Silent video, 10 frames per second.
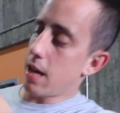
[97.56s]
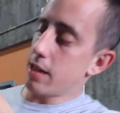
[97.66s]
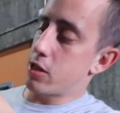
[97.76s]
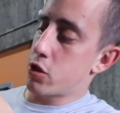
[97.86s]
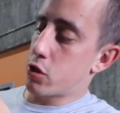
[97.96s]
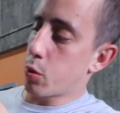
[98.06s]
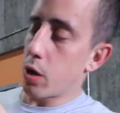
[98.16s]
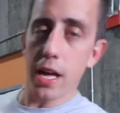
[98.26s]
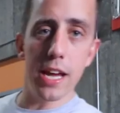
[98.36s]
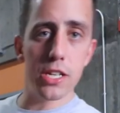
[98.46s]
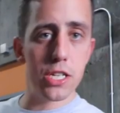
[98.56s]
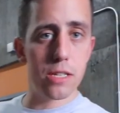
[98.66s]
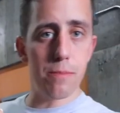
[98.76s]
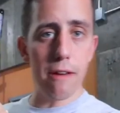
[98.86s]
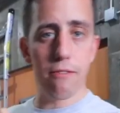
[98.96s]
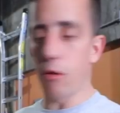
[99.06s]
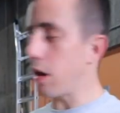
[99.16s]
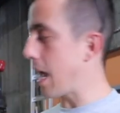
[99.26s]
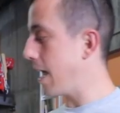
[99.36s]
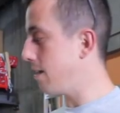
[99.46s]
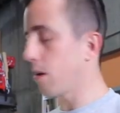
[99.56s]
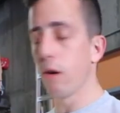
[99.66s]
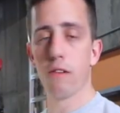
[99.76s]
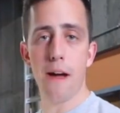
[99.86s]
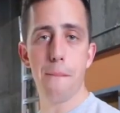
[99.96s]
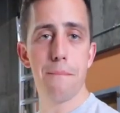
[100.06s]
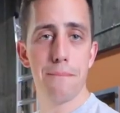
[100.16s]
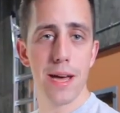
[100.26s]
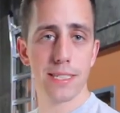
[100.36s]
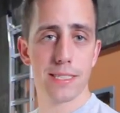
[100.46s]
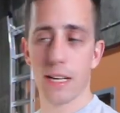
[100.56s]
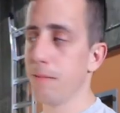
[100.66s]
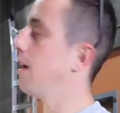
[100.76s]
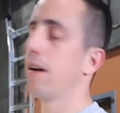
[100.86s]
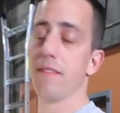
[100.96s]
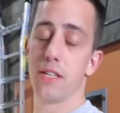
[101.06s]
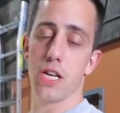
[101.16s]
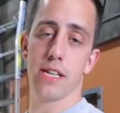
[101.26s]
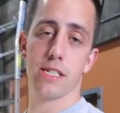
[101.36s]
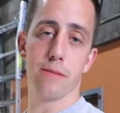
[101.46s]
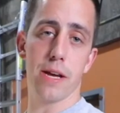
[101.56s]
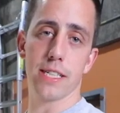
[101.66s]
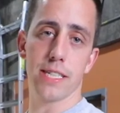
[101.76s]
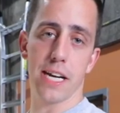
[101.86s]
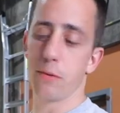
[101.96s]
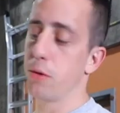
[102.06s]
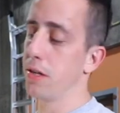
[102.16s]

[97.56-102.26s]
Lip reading: It's 20 inches by 48. So if I mess up, I'll have a chance to make a second